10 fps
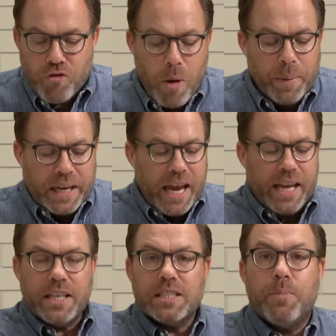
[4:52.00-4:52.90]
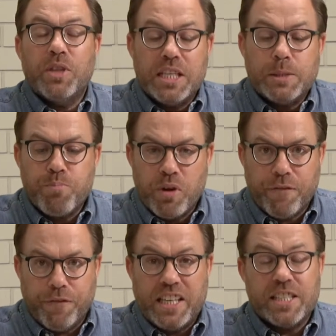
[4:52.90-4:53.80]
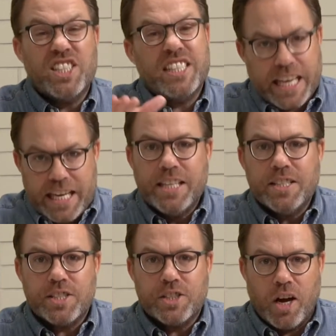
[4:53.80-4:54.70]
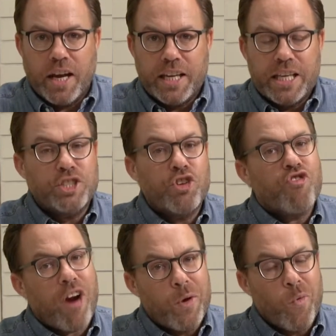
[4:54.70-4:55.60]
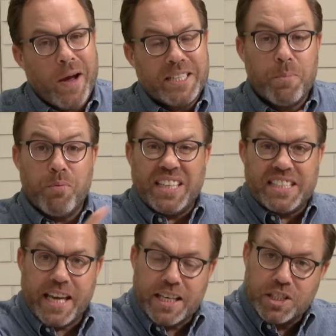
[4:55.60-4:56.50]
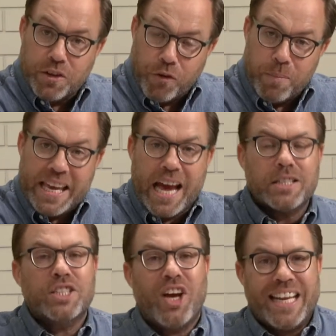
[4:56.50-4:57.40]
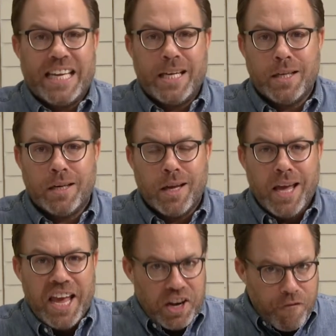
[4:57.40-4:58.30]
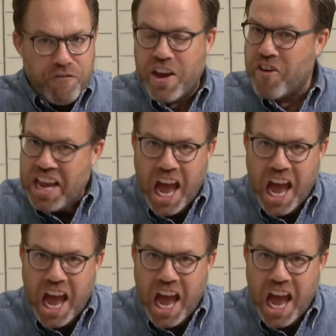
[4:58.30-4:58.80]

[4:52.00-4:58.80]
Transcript: Replicating some of these brick finishes inside is a great way to bring texture from the outside in a very